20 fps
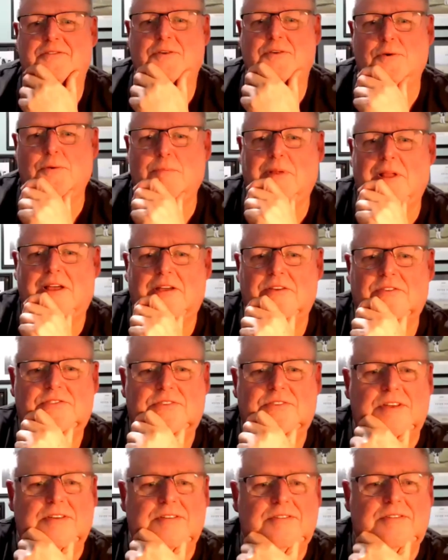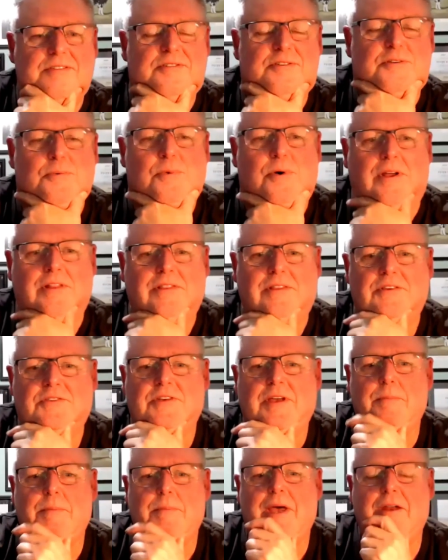a good place to wind this
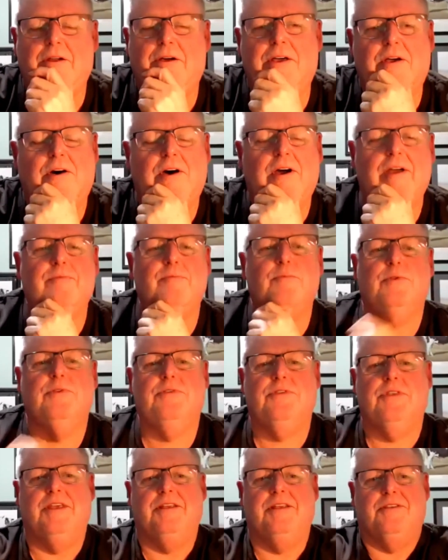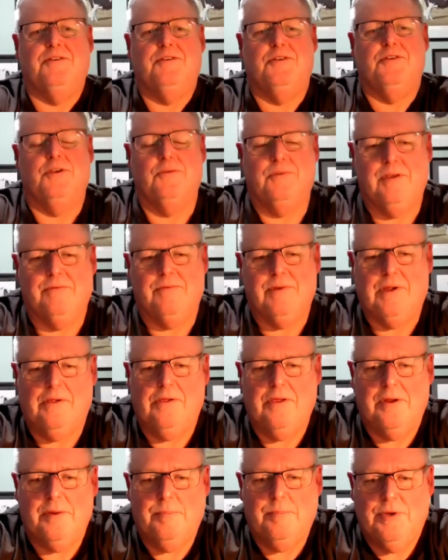up, mate. I would think that you've given a
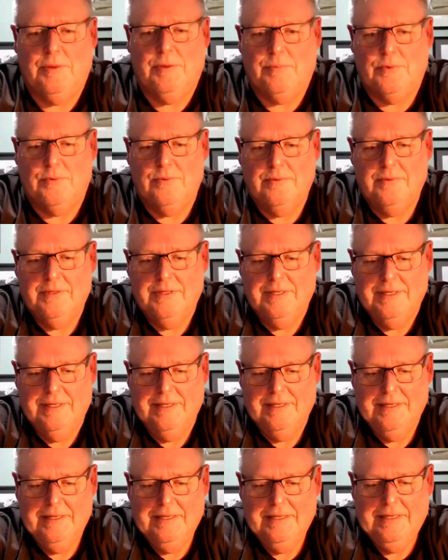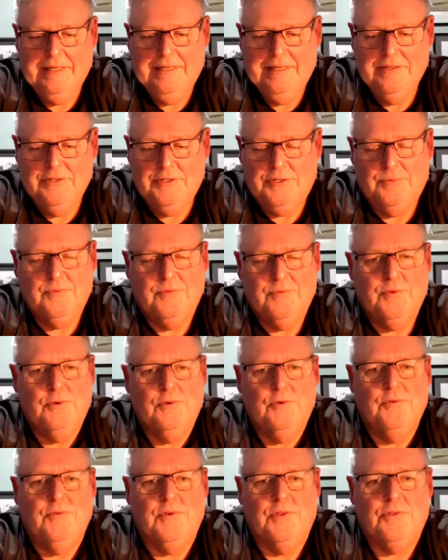lot of people some
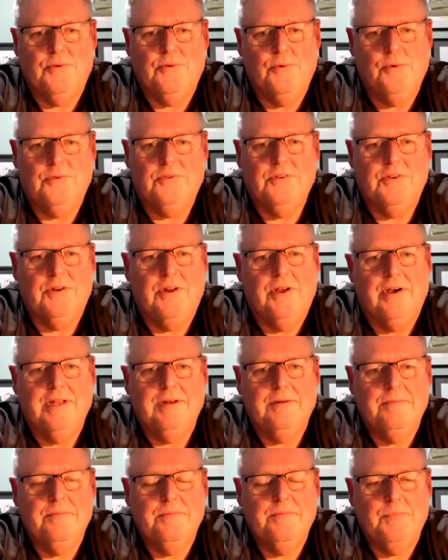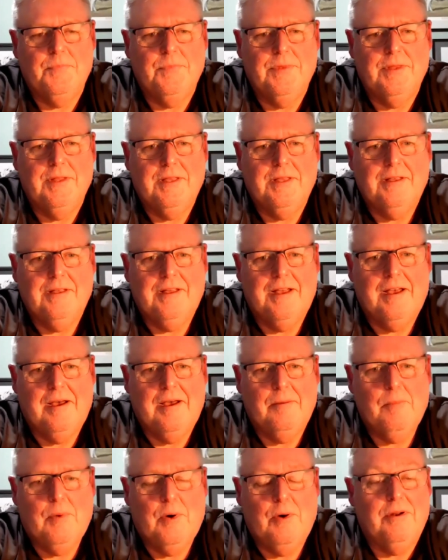food for thought tonight,
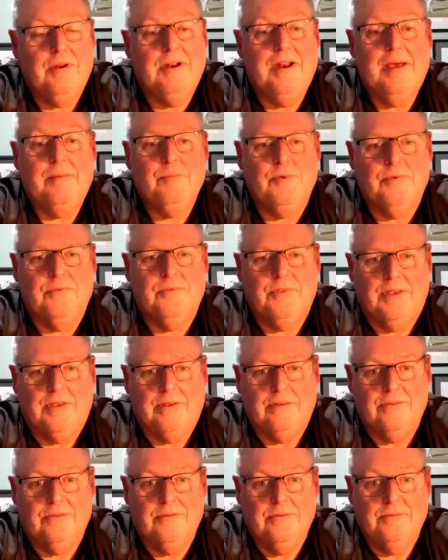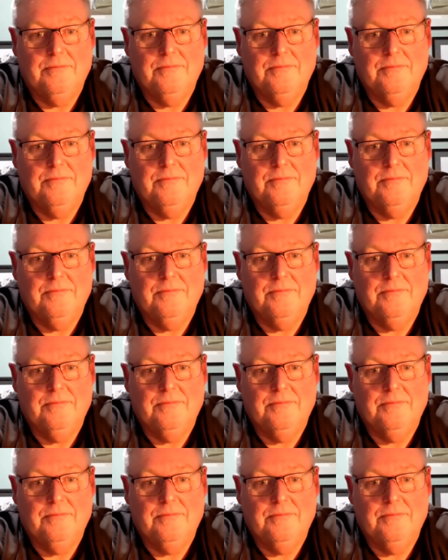on a number of things.